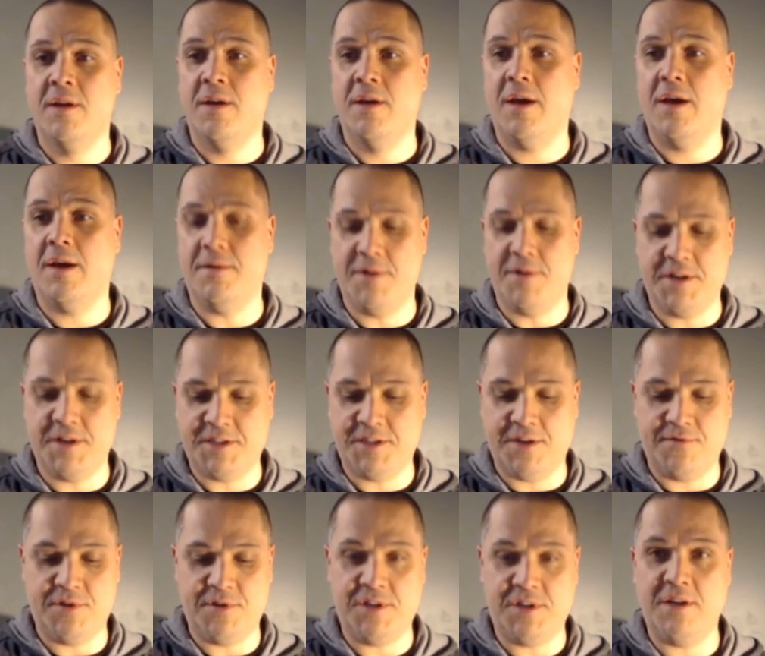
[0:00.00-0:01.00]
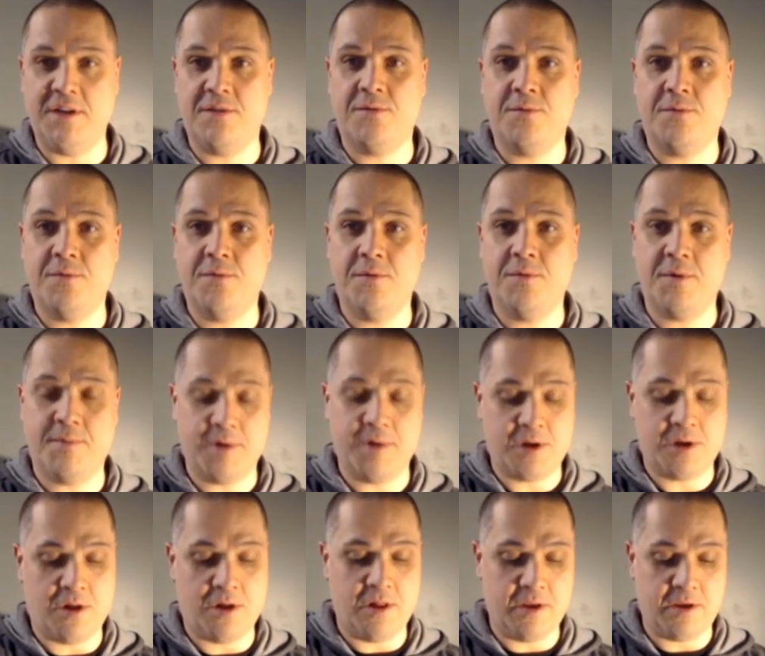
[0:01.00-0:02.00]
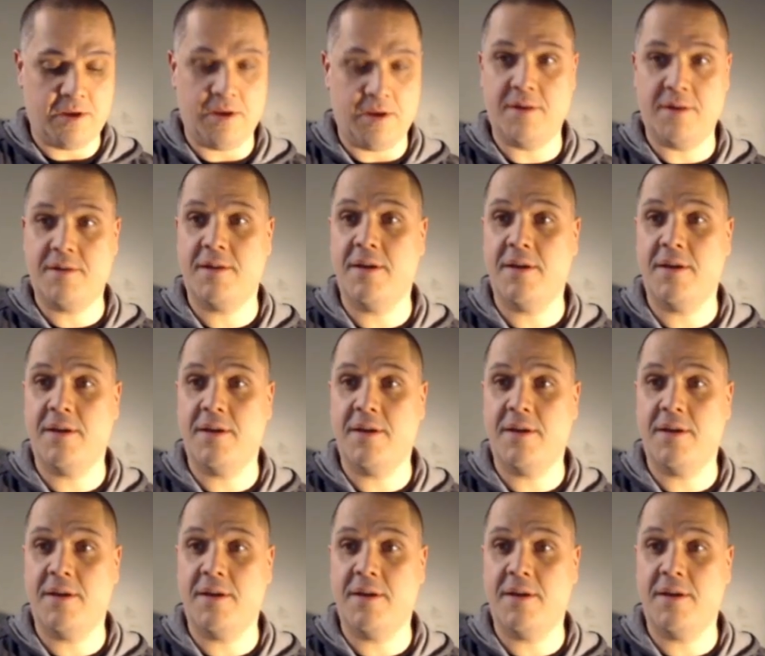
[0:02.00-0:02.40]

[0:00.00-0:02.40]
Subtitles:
not 17th, what am I calling it?